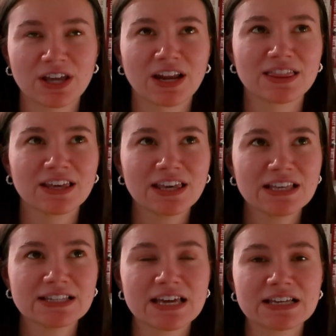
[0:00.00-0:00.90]
And I think
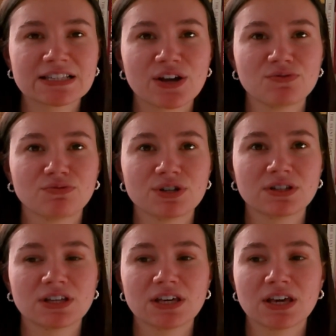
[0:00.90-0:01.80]
he takes a
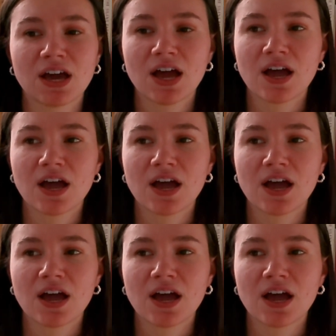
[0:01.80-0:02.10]
really